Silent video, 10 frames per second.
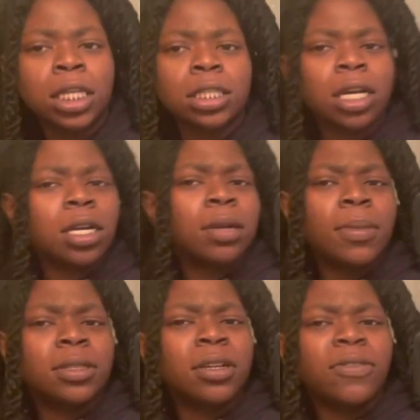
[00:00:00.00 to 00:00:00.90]
turn on the
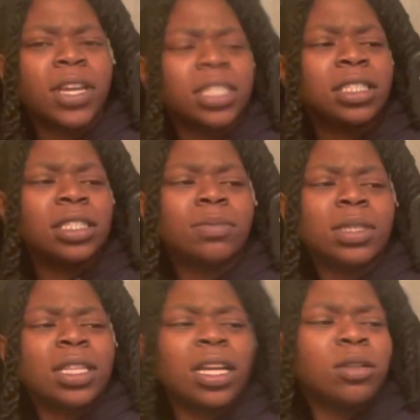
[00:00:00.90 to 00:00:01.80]
post notifications
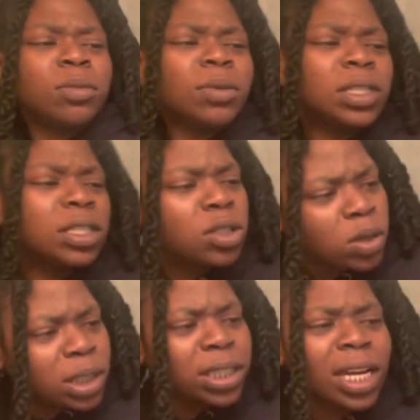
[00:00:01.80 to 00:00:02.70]
because I do be posting
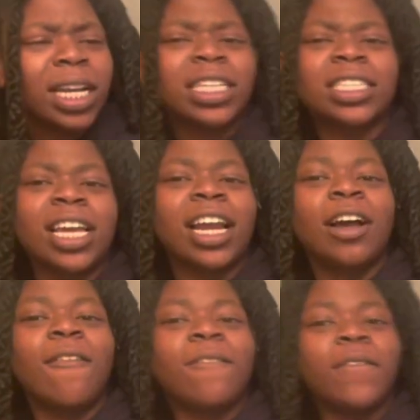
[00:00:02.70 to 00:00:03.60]
shorts. And I need y'all to
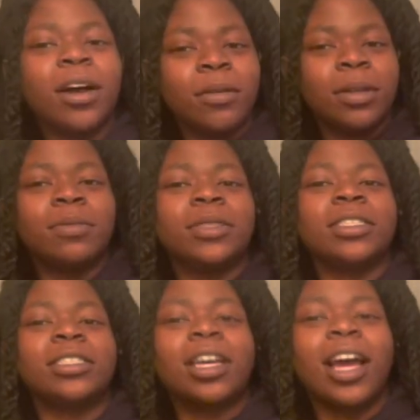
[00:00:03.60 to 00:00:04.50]
go fuck with them
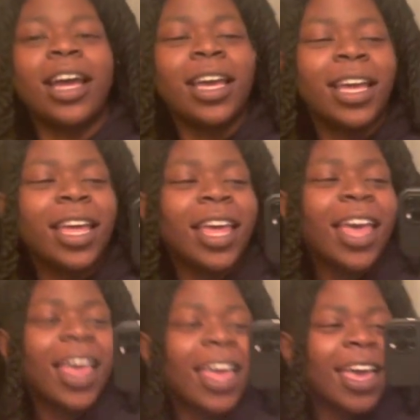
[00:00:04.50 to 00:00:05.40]
bitches, alright?
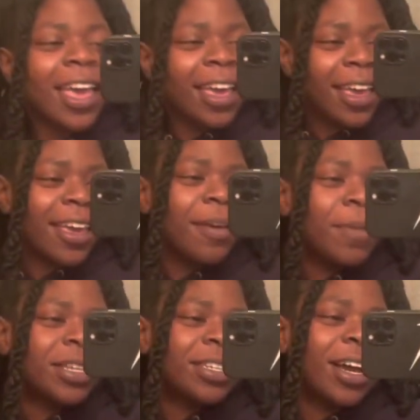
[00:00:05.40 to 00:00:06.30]
And
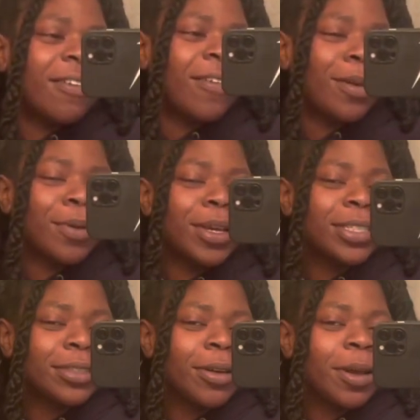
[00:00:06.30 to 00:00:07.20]
make sure y'all go follow me on
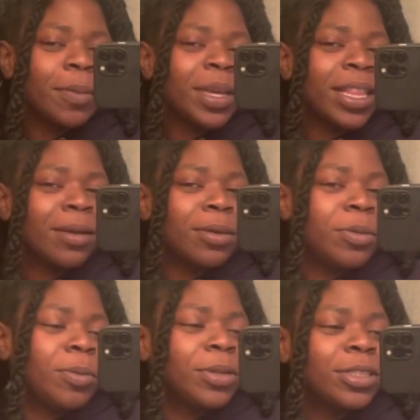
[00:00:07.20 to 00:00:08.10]
Instagram because I do
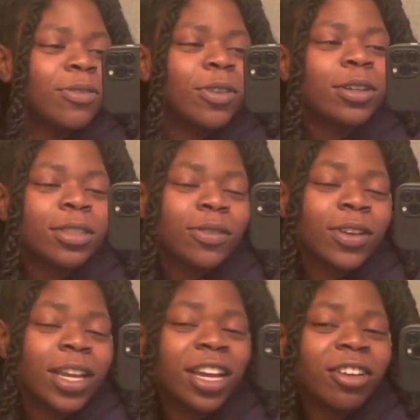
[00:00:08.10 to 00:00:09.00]
be posting reels over
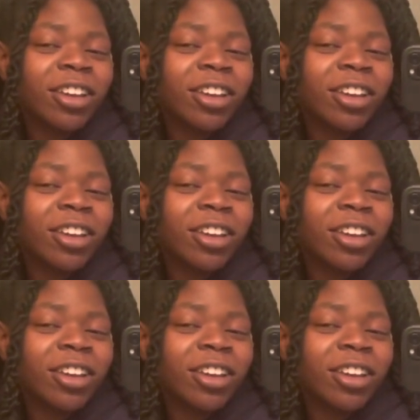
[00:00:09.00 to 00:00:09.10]
there.